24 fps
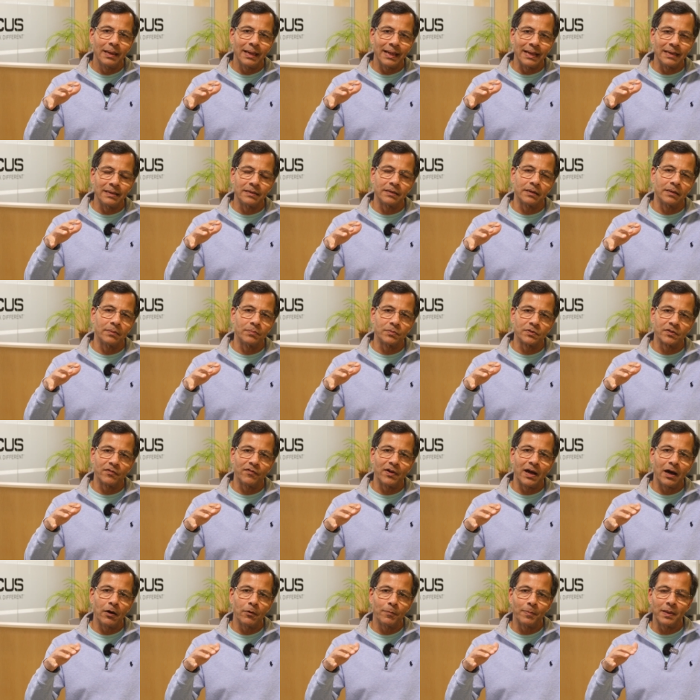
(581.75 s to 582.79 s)
in terms of
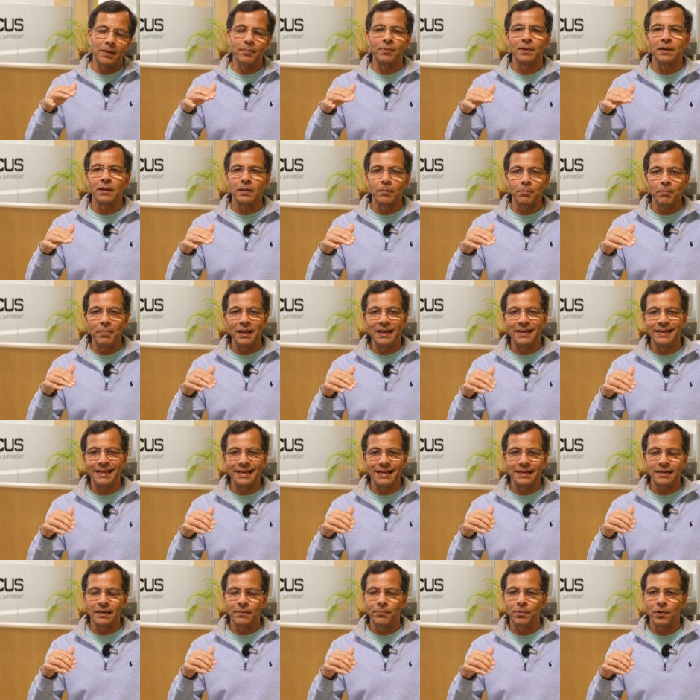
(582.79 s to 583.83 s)
how people are
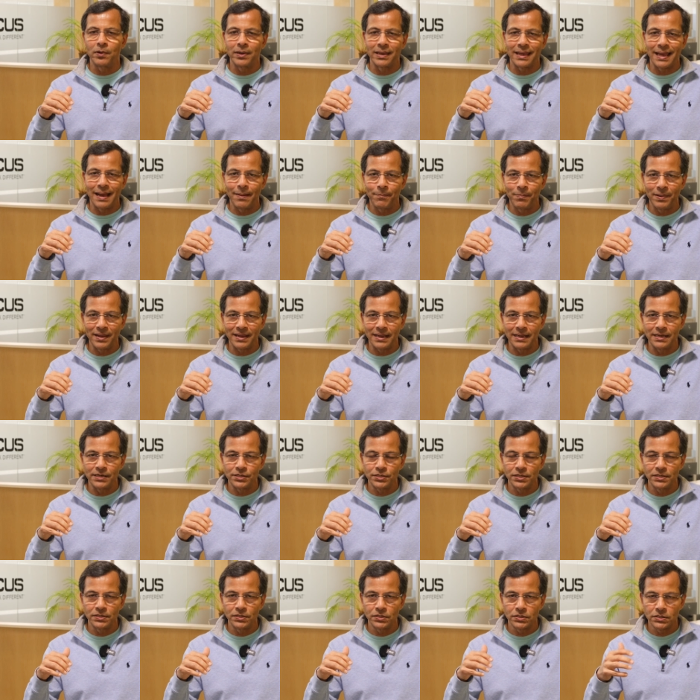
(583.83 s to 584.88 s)
building and deploying
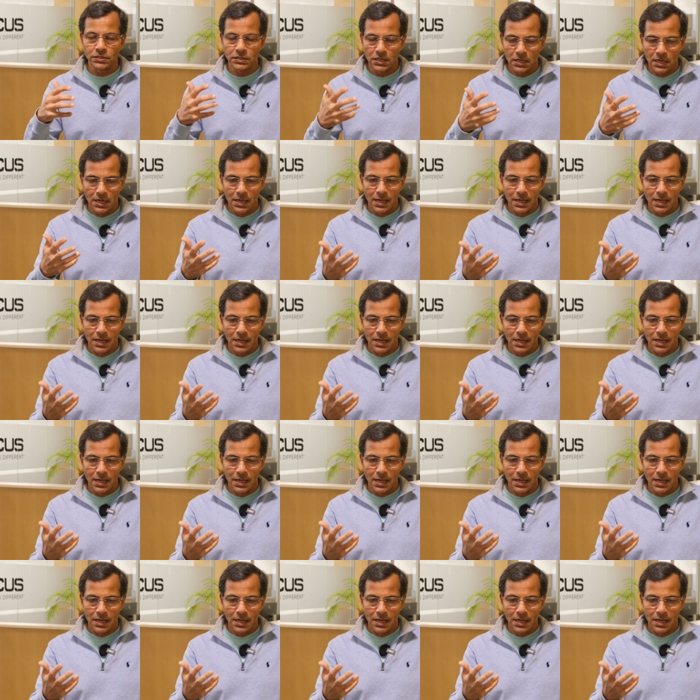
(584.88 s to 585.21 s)
applications,